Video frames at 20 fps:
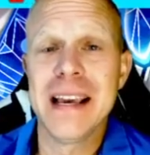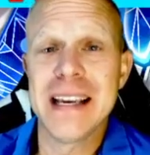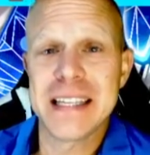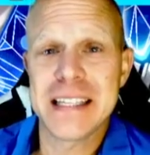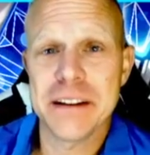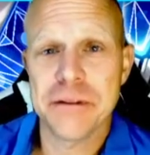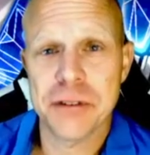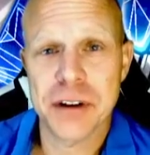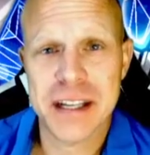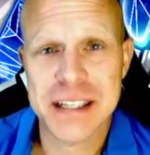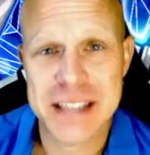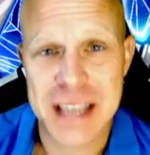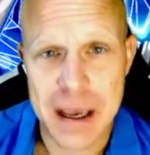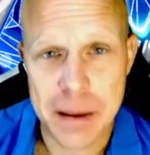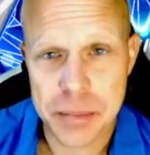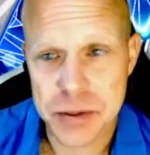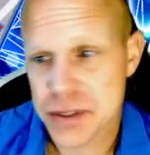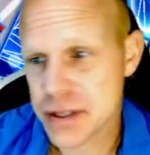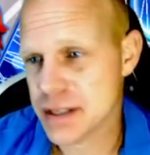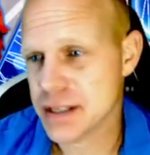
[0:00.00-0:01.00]
different
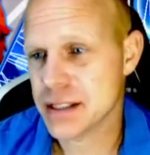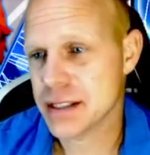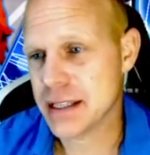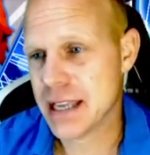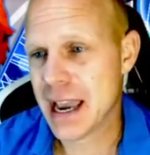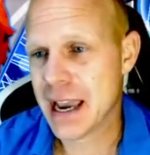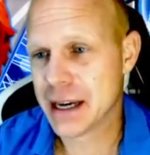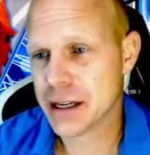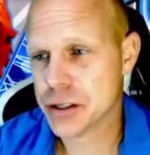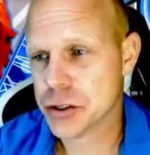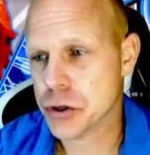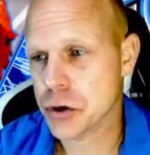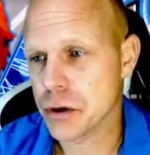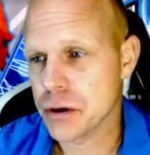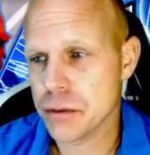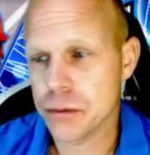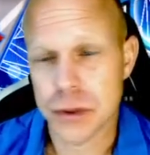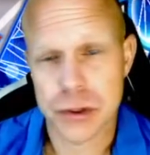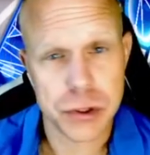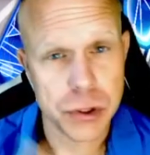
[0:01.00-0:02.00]
examples of this attack to show you
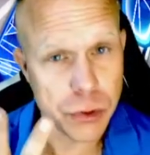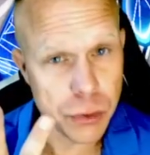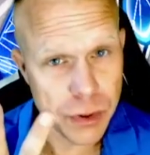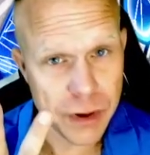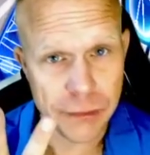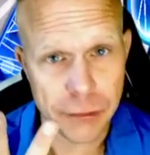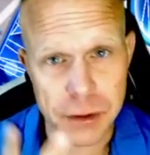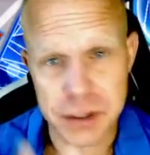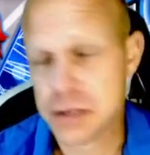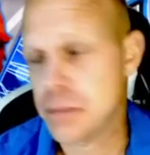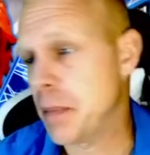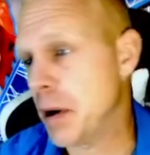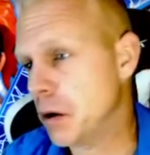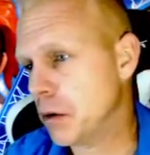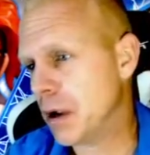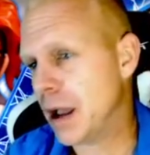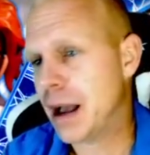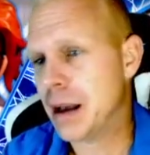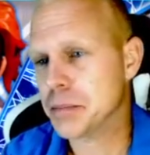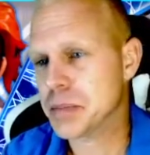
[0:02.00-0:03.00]
with two different spell
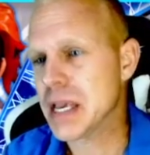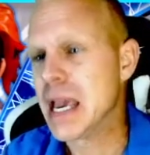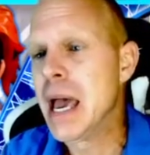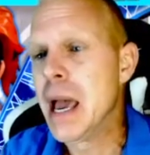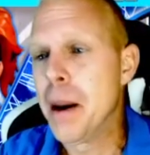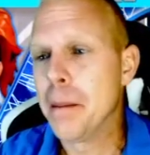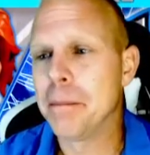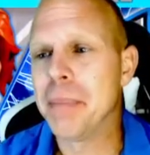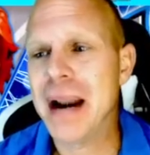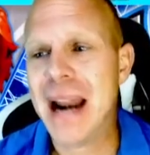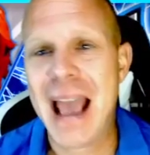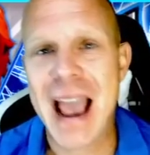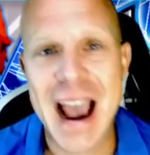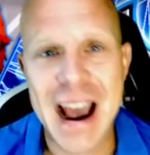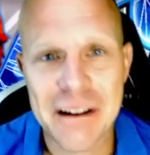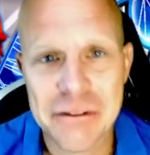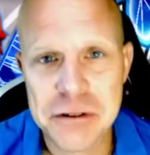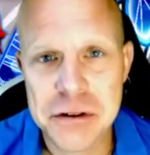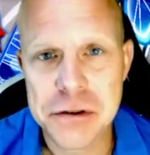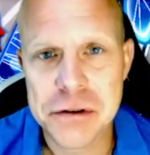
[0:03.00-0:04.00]
comps, but
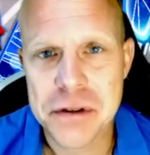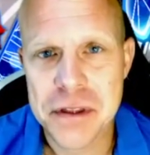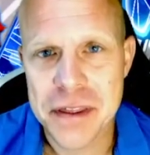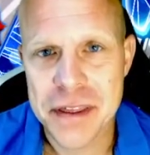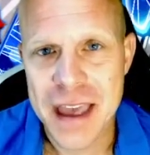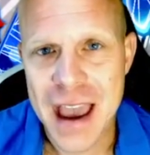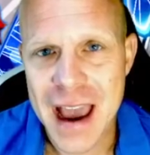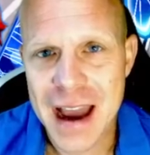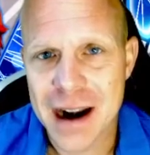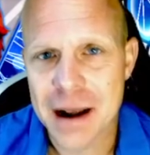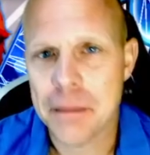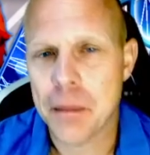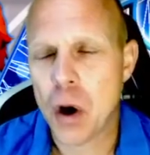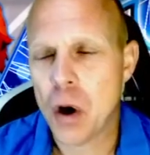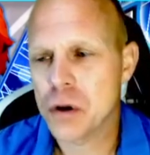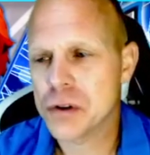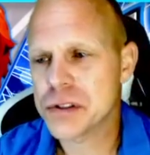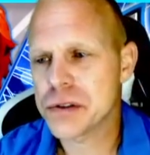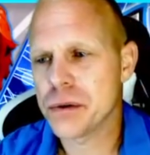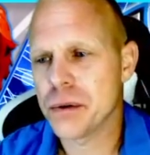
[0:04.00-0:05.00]
after that, I'm
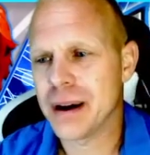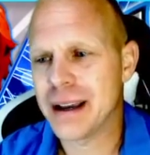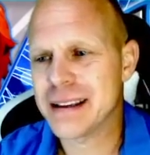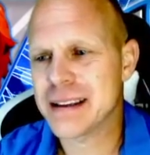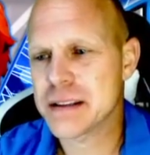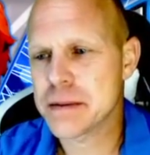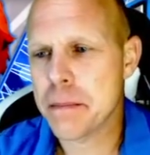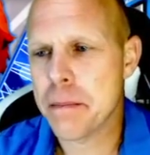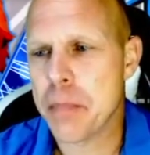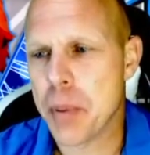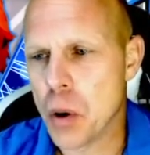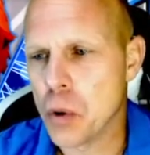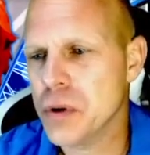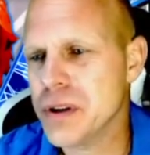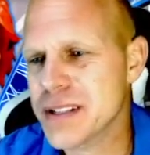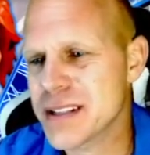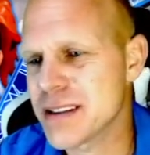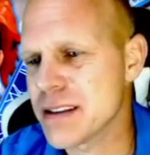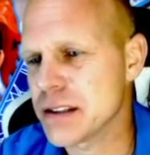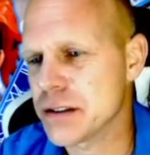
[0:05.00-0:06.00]
also, as a
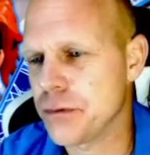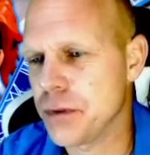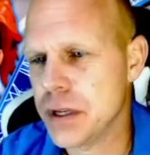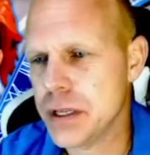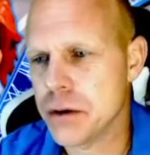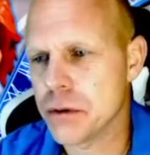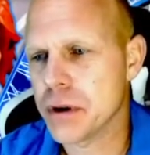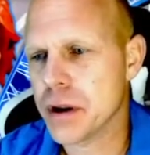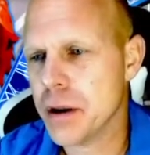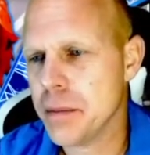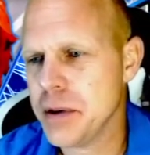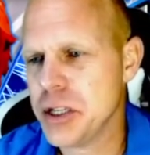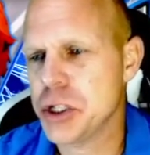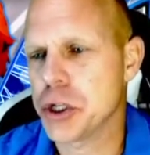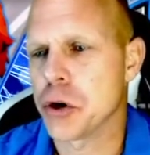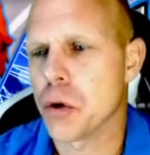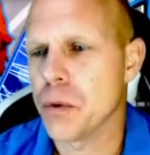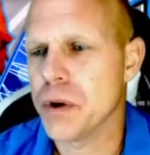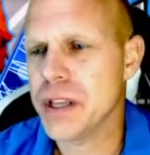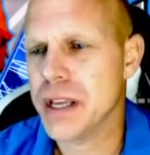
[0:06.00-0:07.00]
bonus to this video, going to be
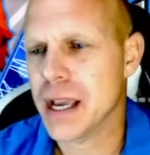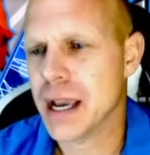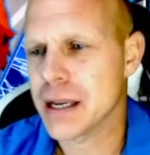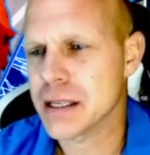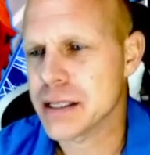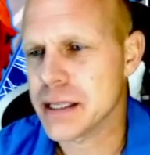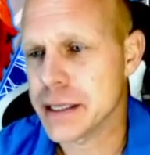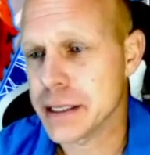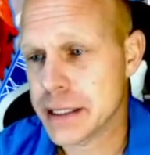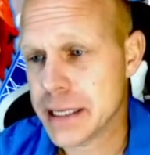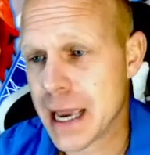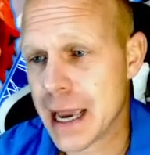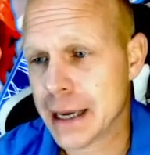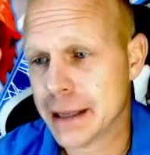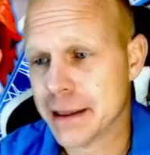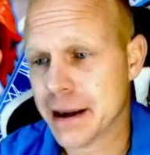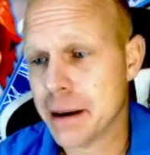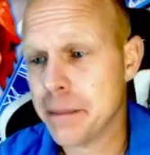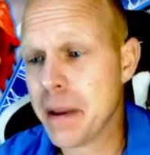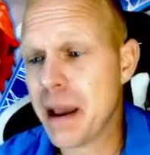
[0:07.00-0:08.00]
showing you guys the attack
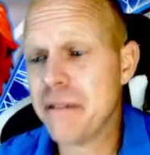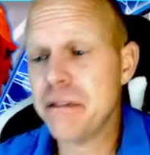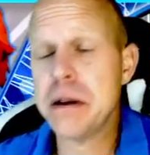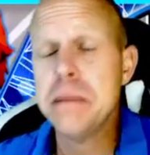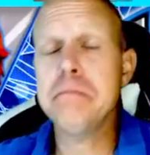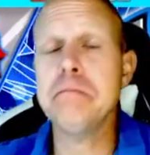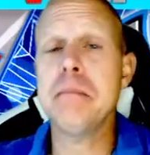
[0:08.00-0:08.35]
that I'm having